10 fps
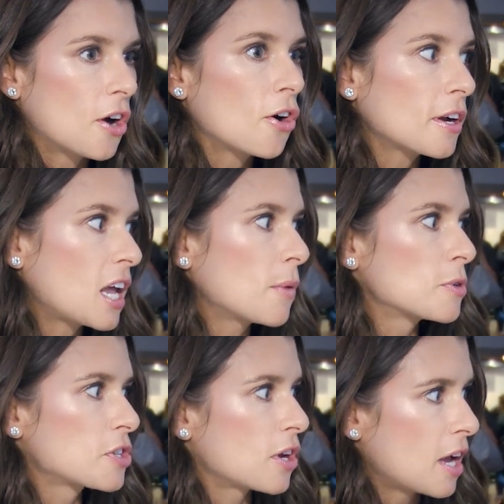the hurricane
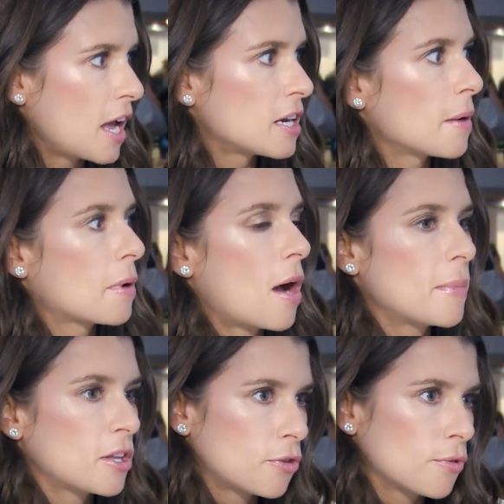was going to end up
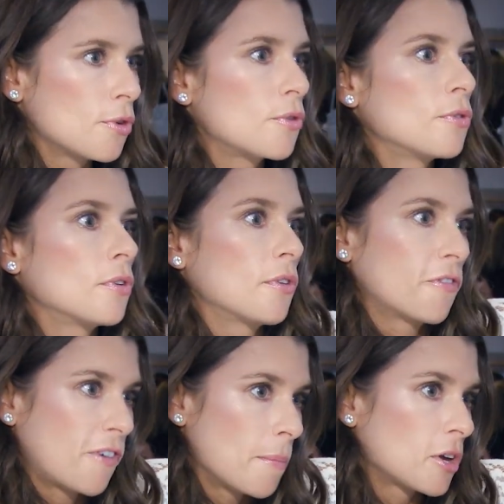coming through
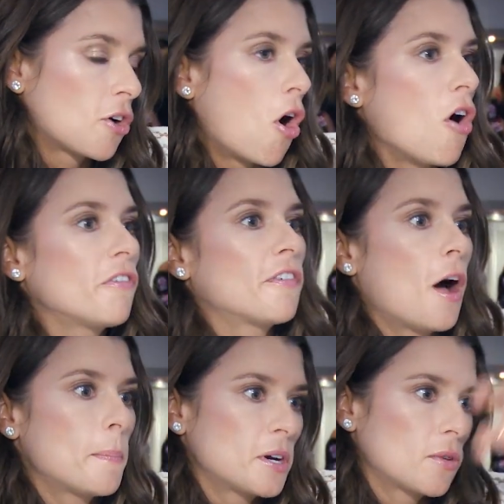from the Gulf
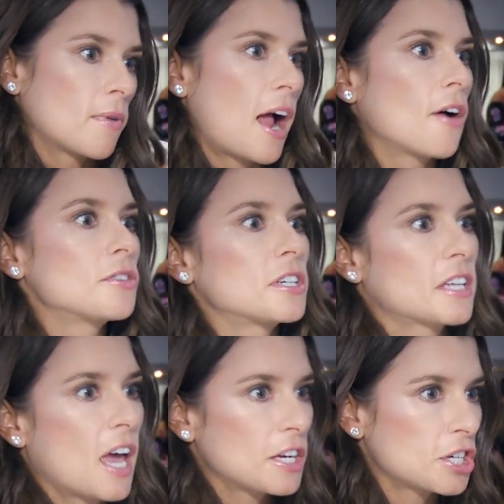up and around
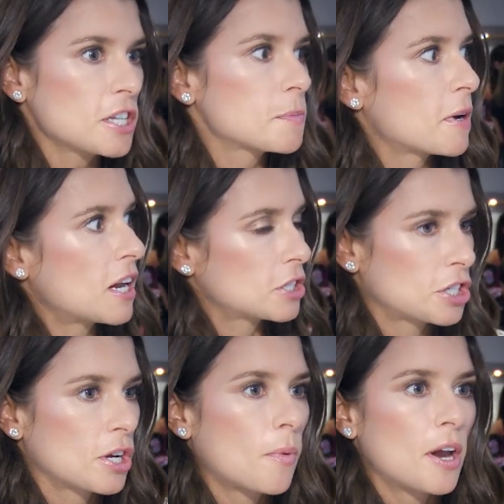and catch us, but it
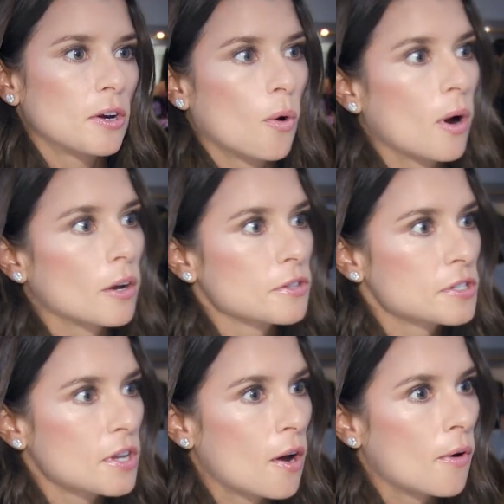actually went north.
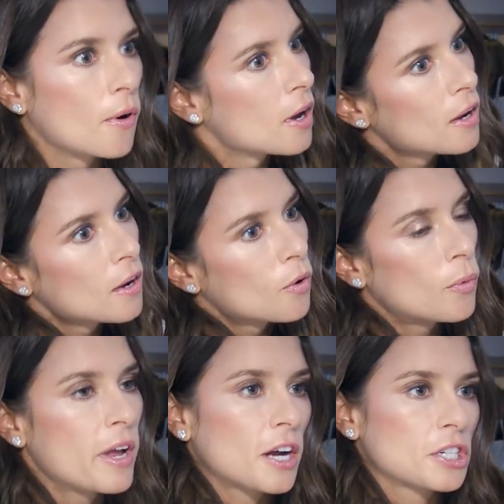So
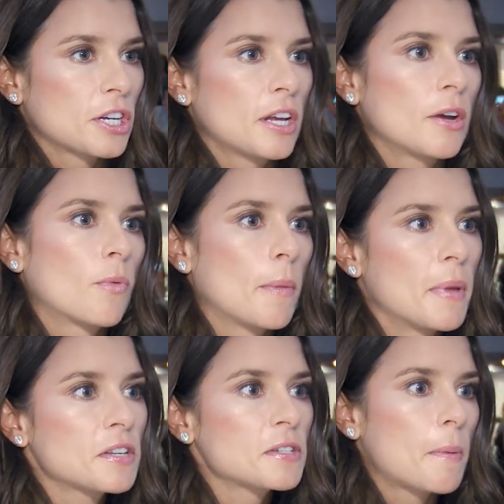we actually were
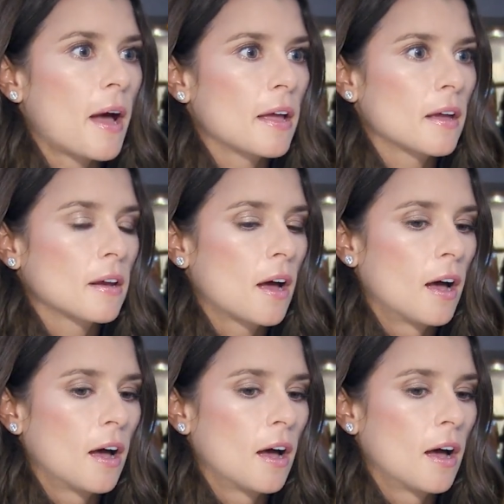missed by it.